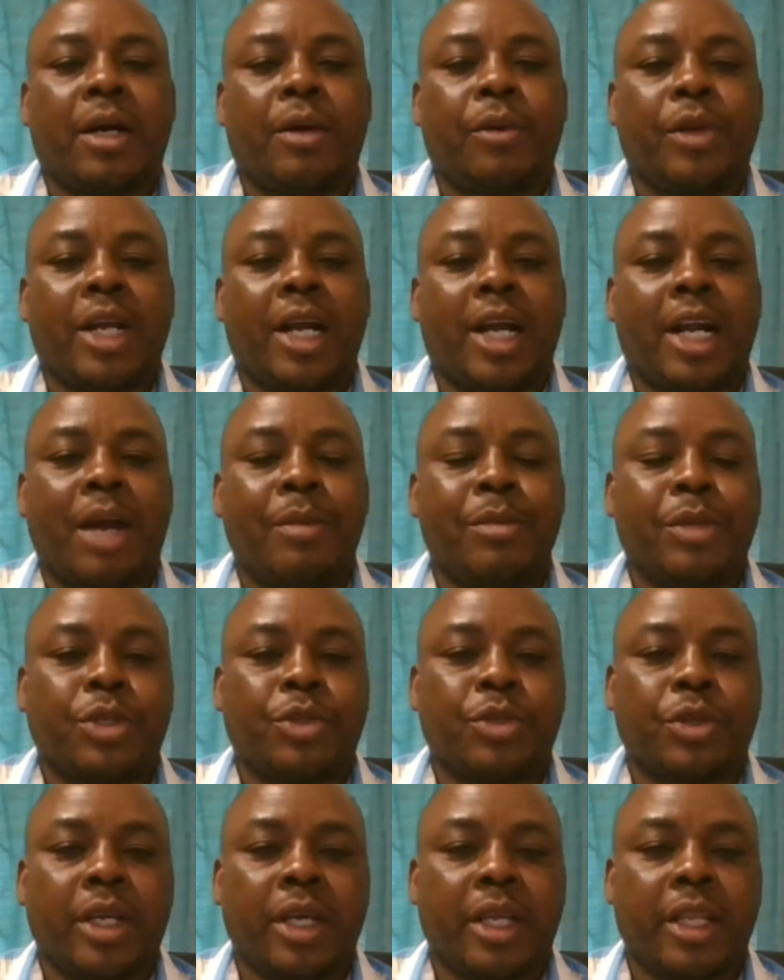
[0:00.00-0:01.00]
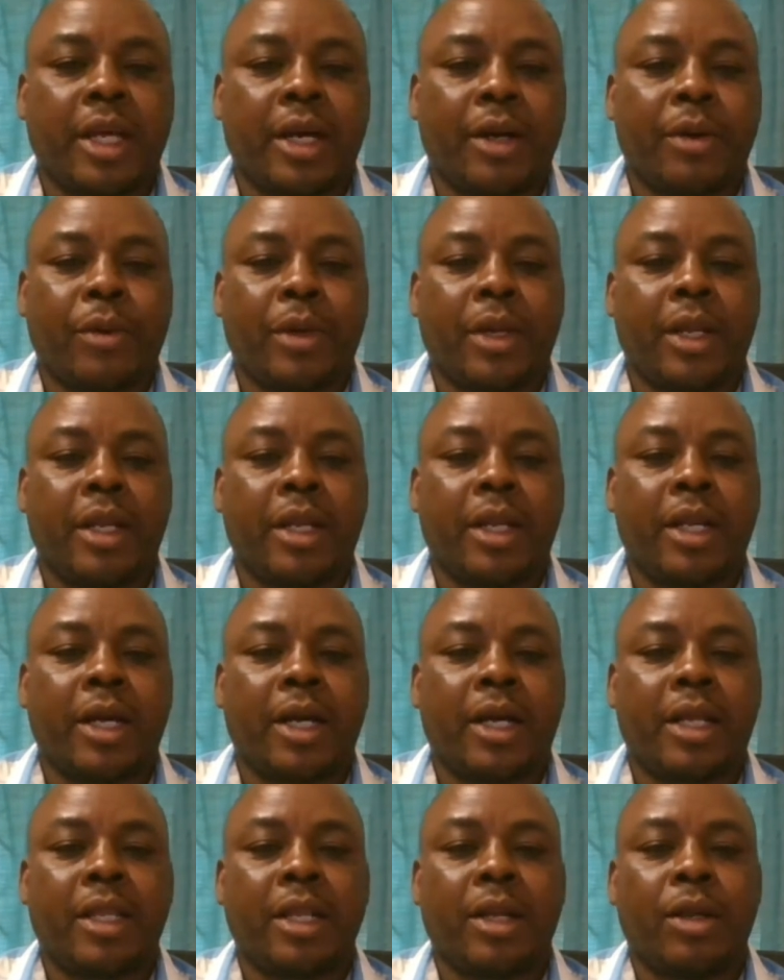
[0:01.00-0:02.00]
We are coming together when
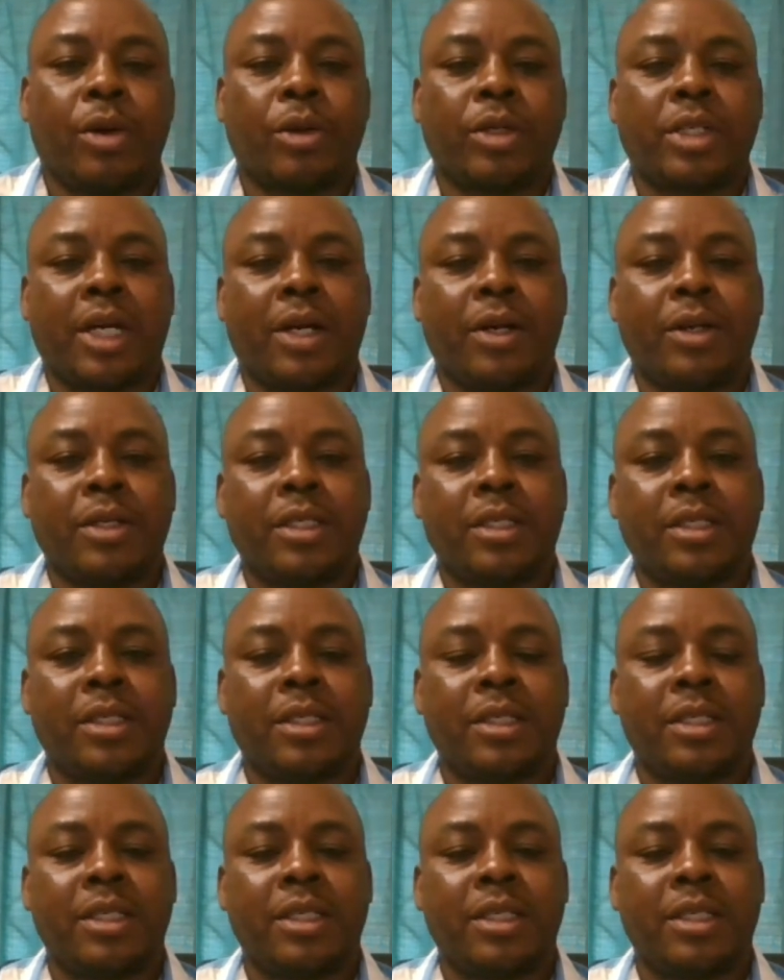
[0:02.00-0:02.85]
the lockdown